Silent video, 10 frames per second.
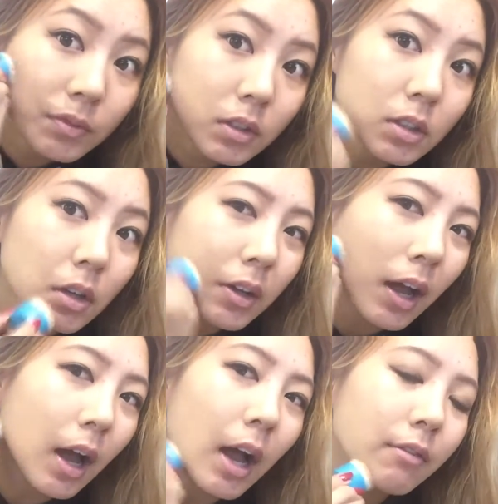so
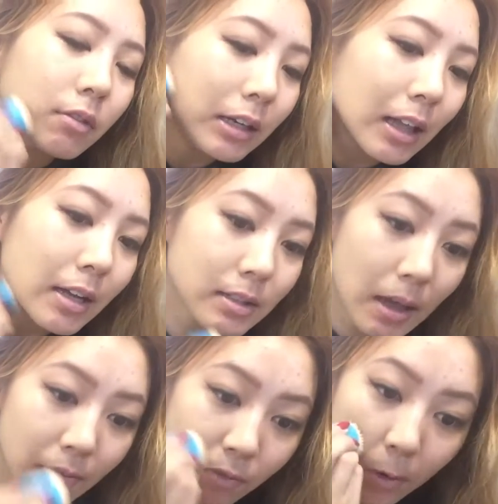yeah, I've realized
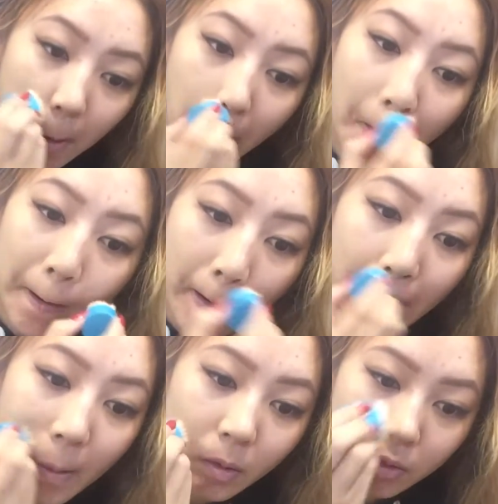that for
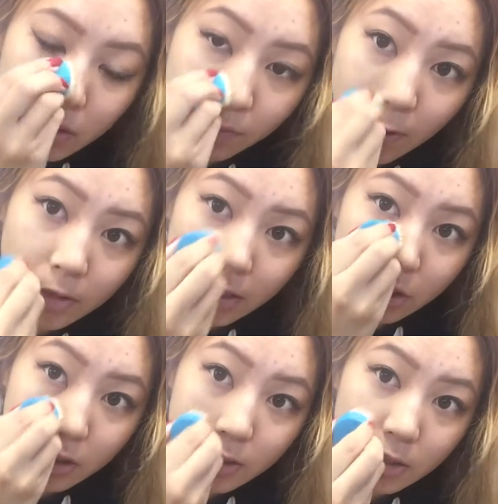this
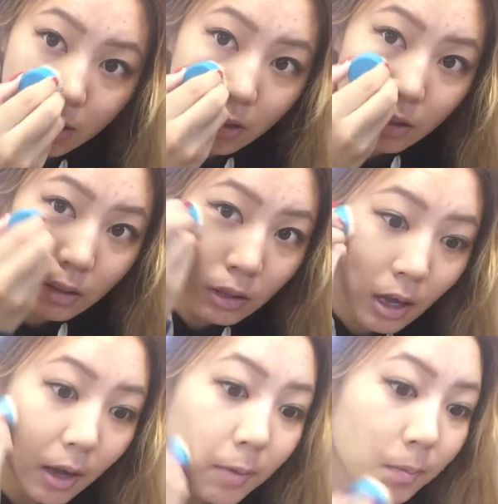foundation, it's a
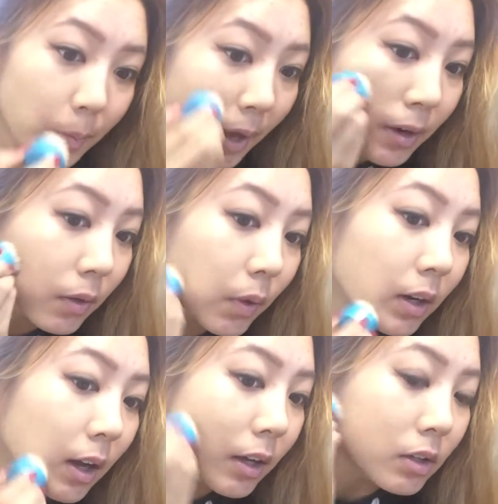lot better when
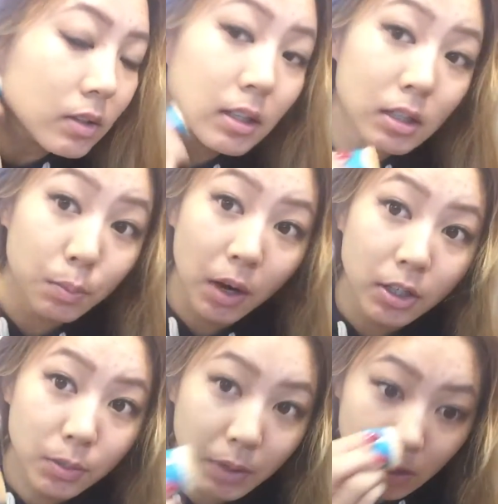I use this
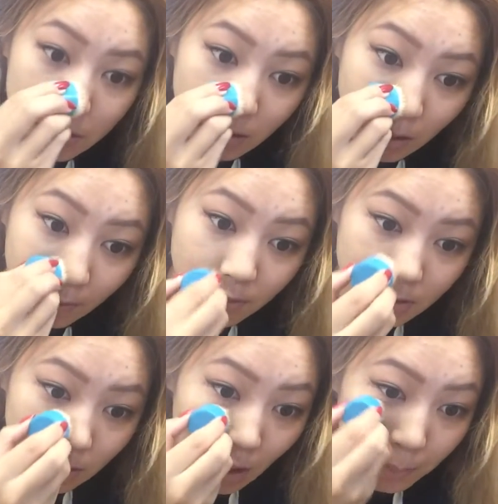brush because it covers a
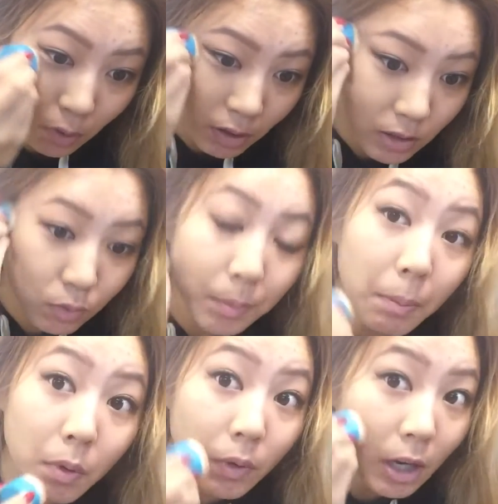lot more. Because
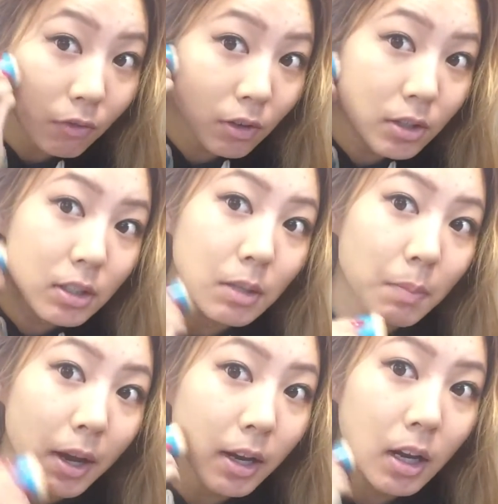remember when I first did my